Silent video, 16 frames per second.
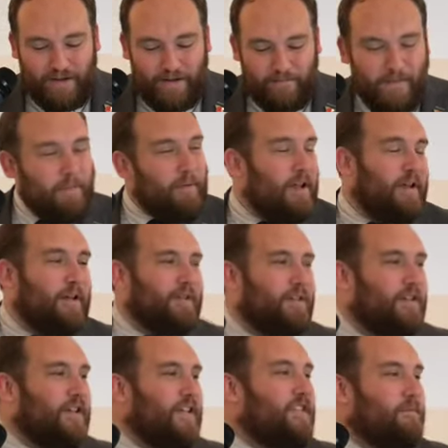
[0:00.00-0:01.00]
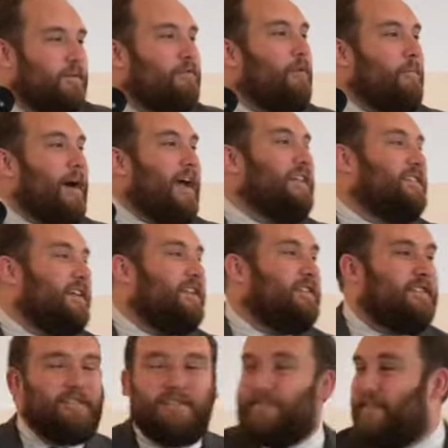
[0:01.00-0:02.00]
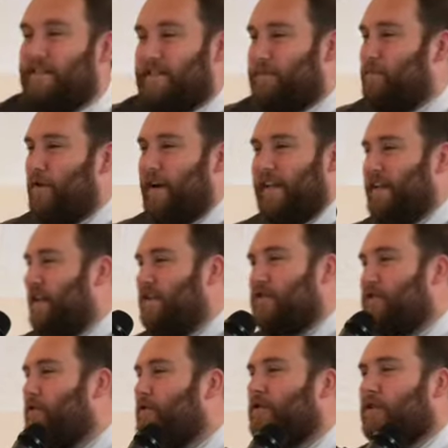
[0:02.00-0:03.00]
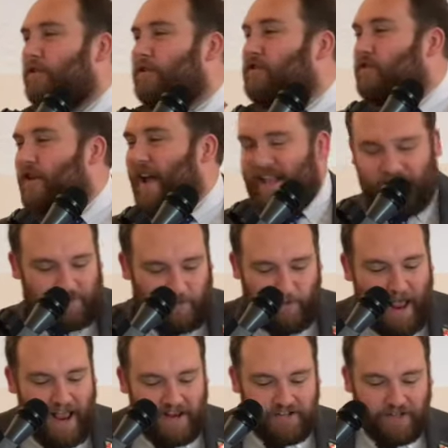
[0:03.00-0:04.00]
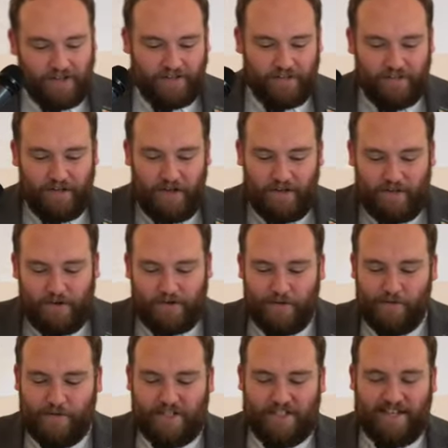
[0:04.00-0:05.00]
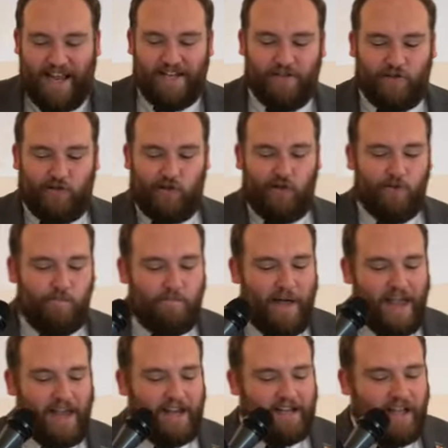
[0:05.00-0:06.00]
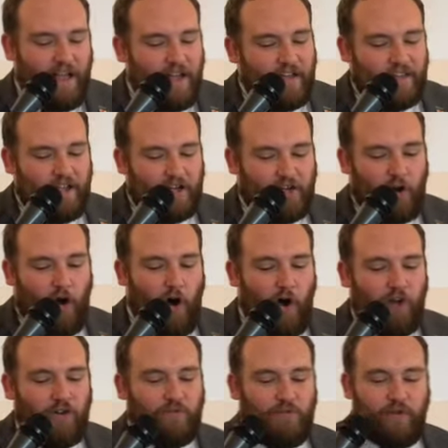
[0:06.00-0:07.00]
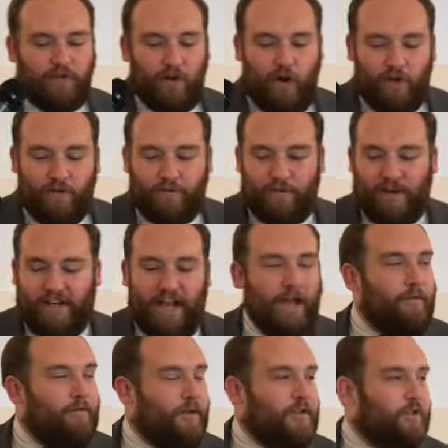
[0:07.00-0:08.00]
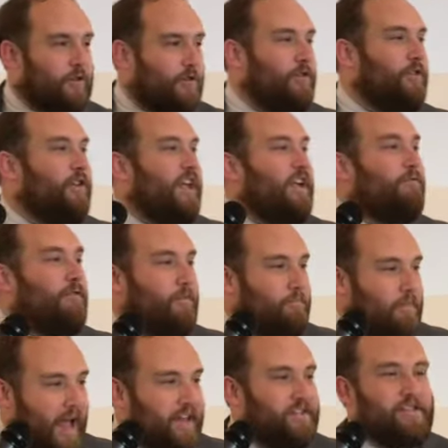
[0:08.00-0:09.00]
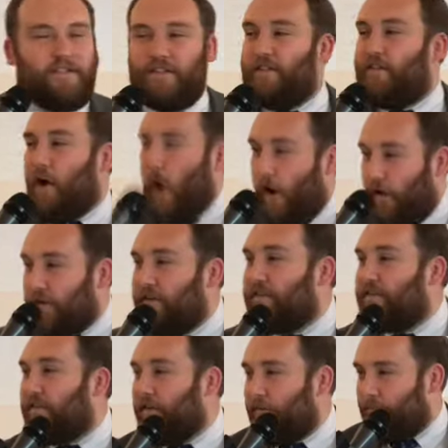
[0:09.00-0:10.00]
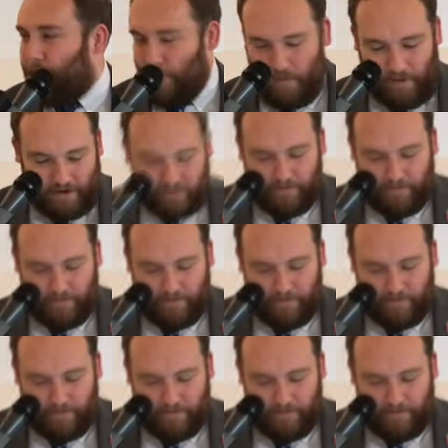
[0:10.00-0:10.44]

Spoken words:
maybe you need to be reminded this morning that there's no transgression, there's no sin too big that God will not forgive a truly repentant heart for.